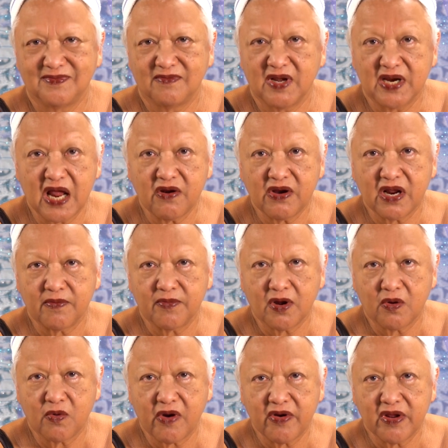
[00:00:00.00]
But now that I'm
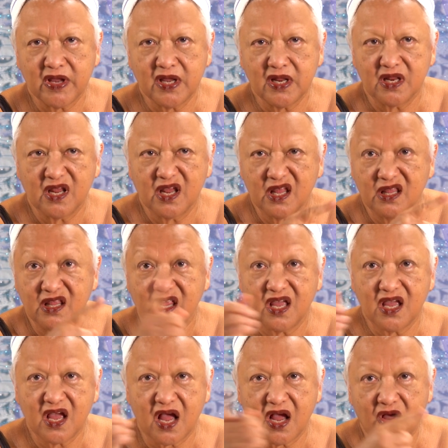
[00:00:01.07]
not wearing it,
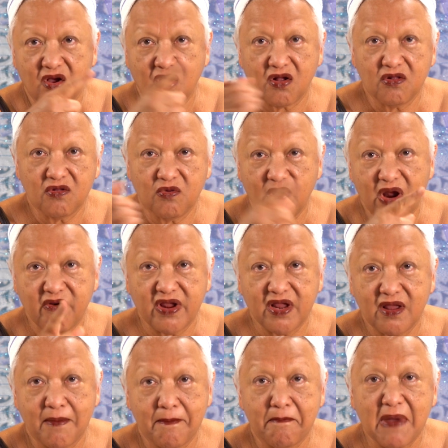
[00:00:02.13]
they are all
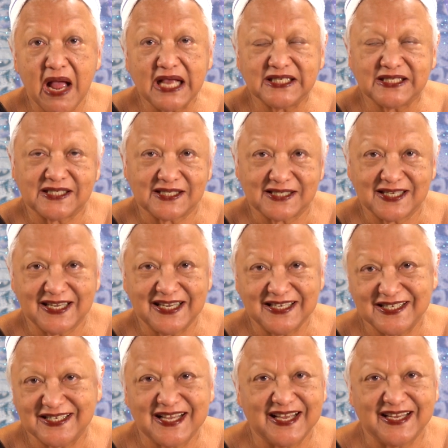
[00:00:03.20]
wearing masks
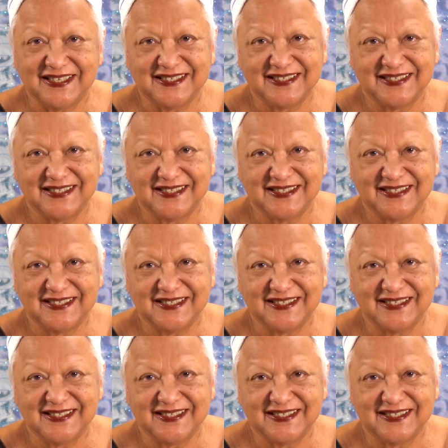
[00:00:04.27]
instead.